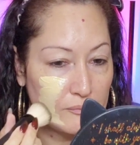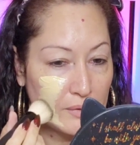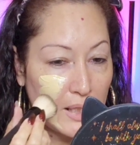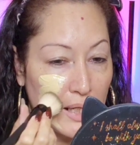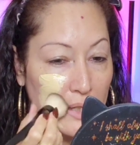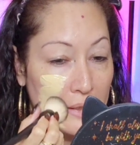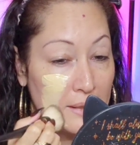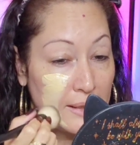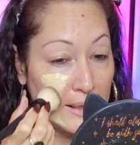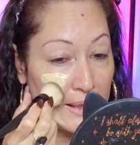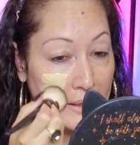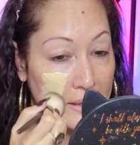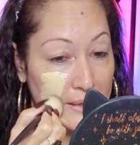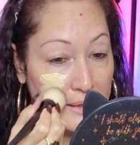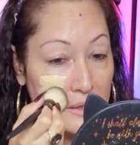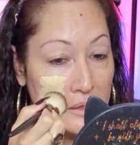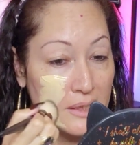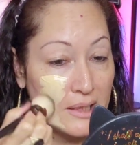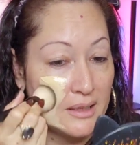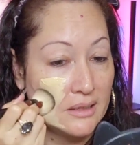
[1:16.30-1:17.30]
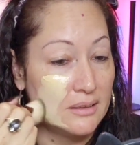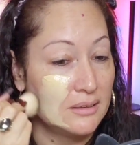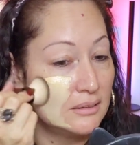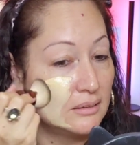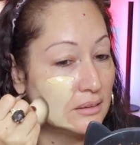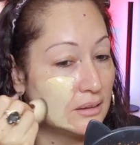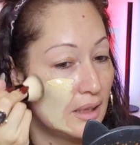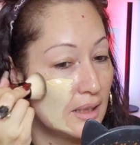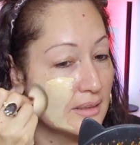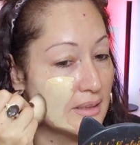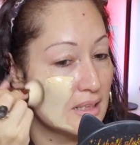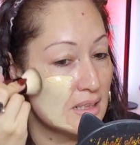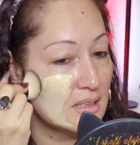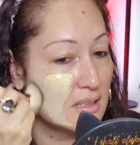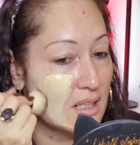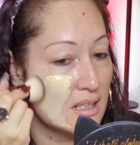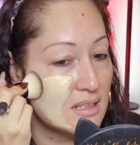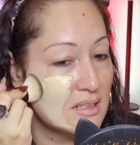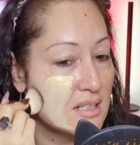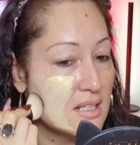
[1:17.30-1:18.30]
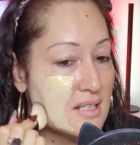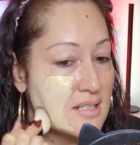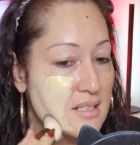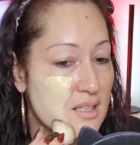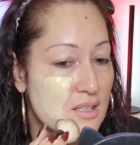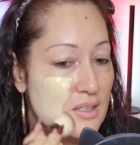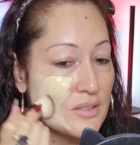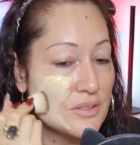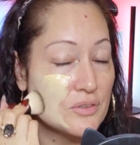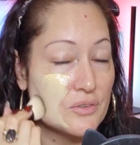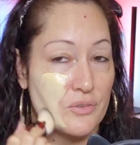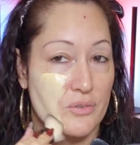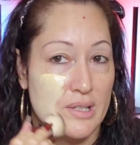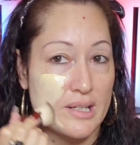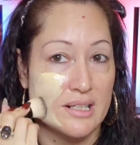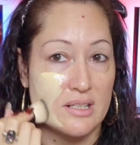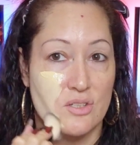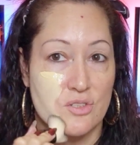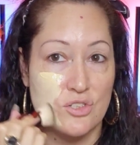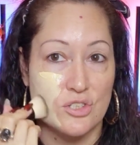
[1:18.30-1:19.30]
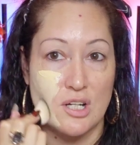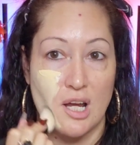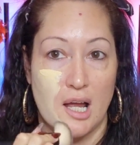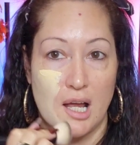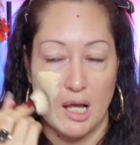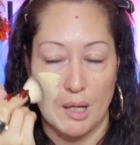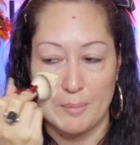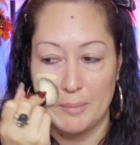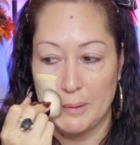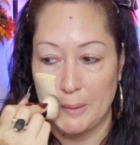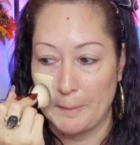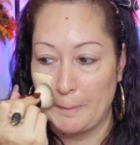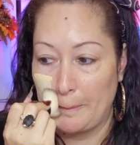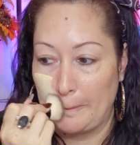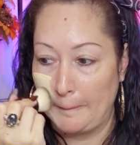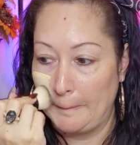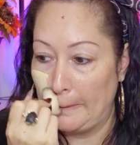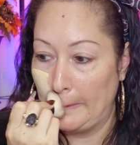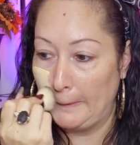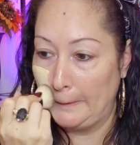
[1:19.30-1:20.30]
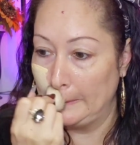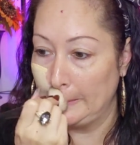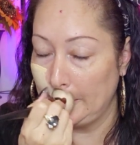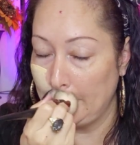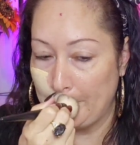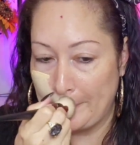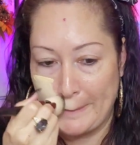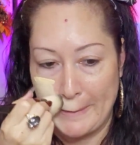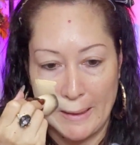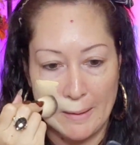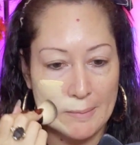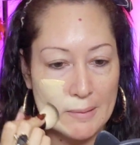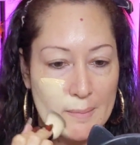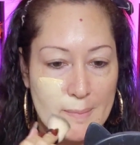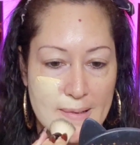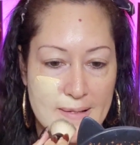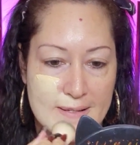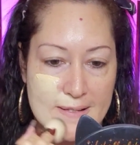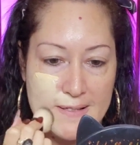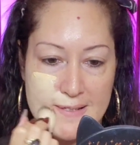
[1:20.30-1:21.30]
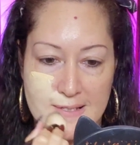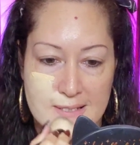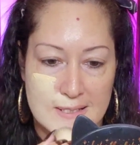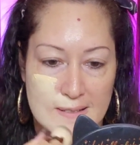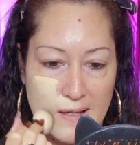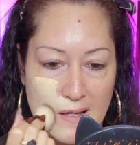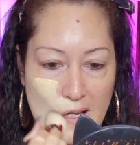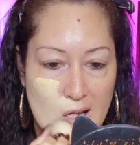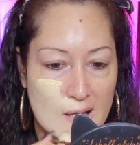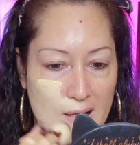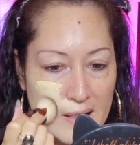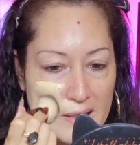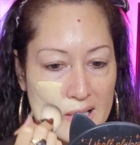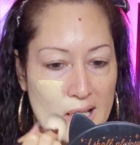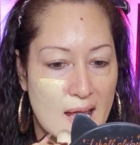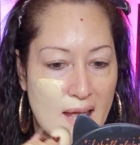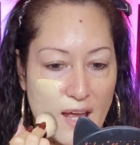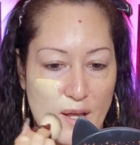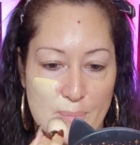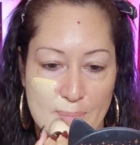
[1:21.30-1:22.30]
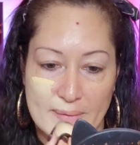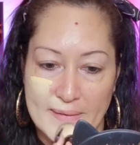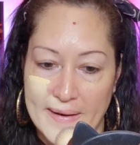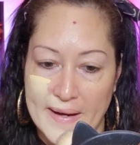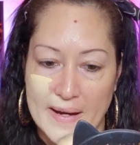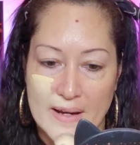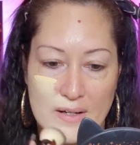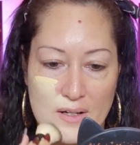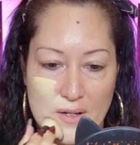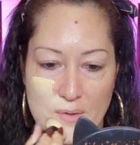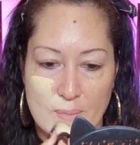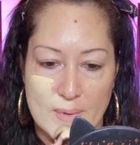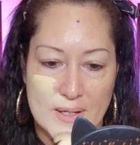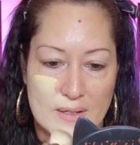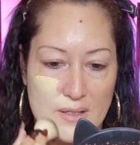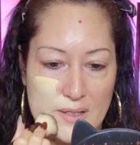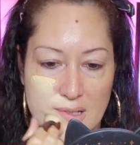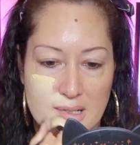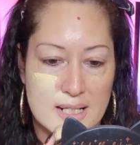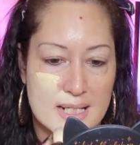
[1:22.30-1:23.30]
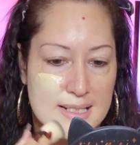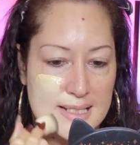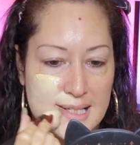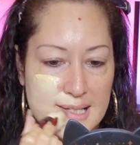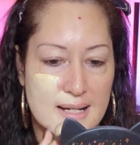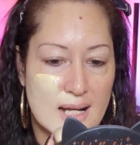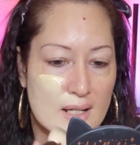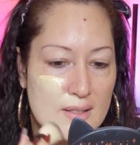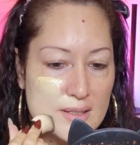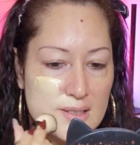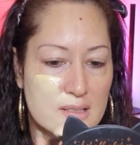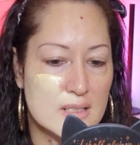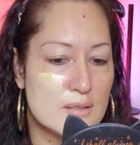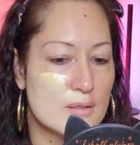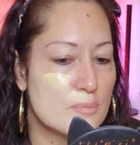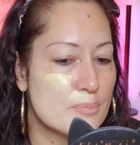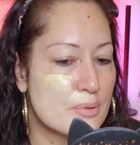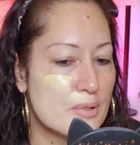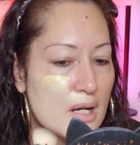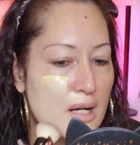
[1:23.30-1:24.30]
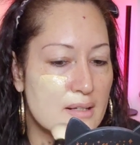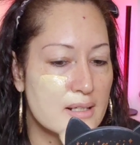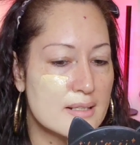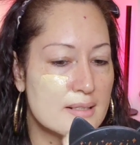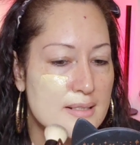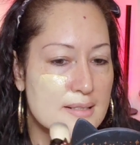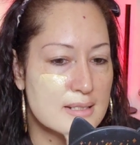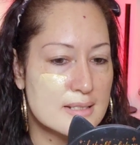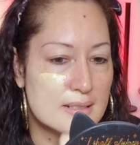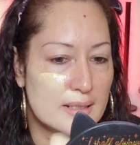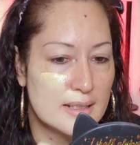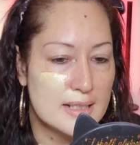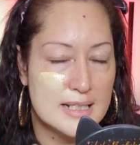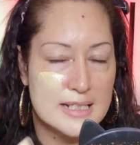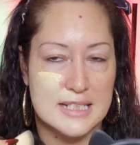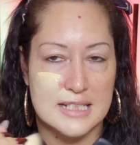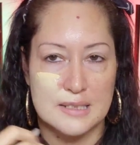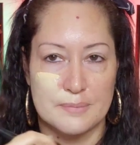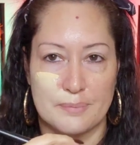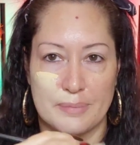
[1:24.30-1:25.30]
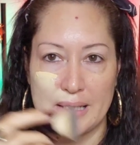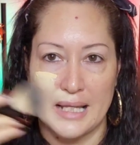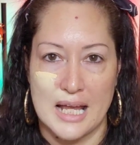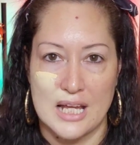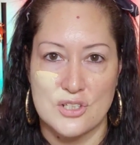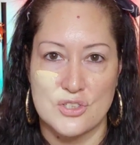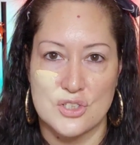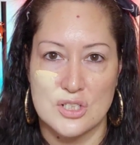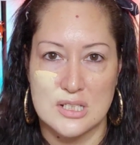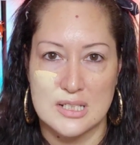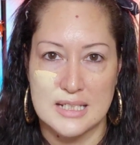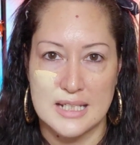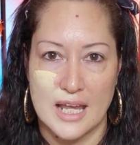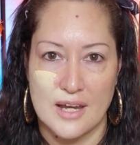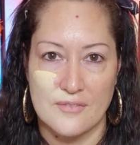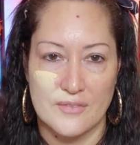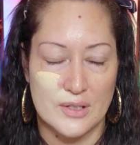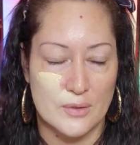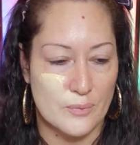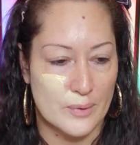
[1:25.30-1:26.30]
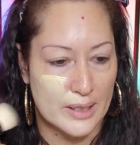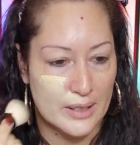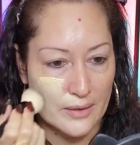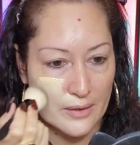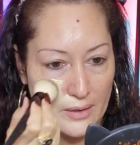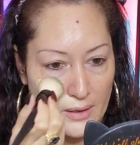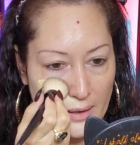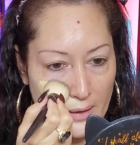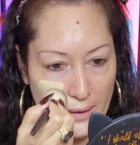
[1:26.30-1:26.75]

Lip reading: I like it. I think it does a great job. The only problem is the applicator. When you're gonna take out the product, it splashes everywhere,